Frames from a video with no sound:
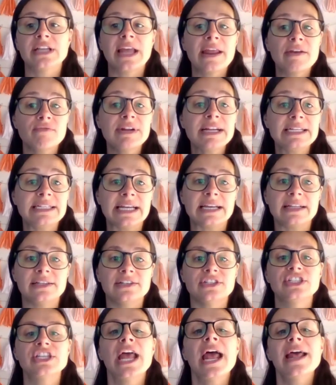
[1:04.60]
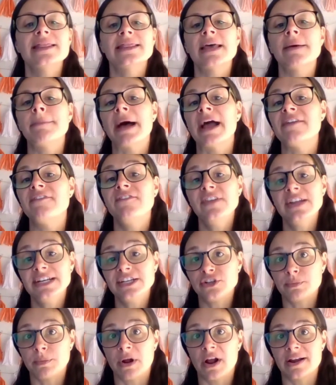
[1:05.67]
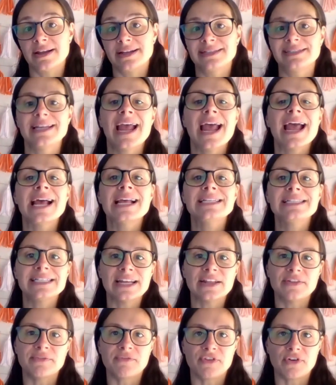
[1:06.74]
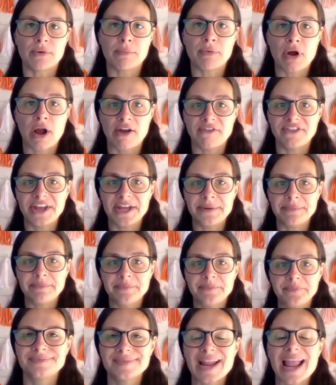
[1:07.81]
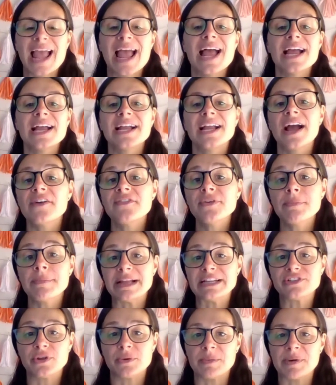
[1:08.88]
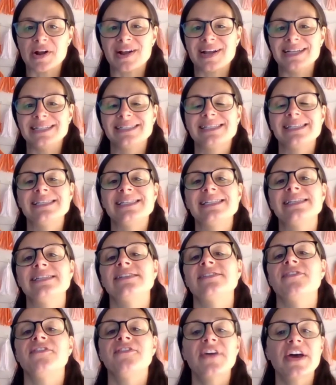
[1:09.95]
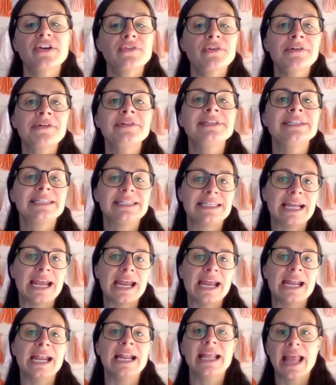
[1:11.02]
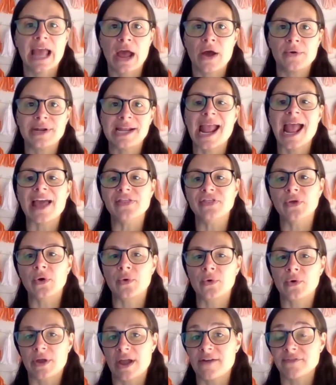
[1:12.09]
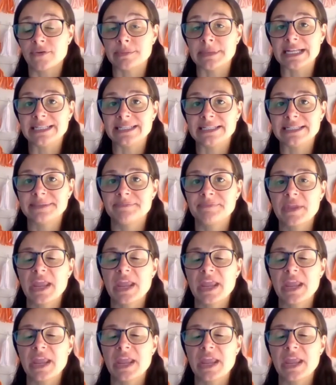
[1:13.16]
and retailers that buy finished products and sell them for a profit. Governmental markets consist of federal, state, county, and local governments.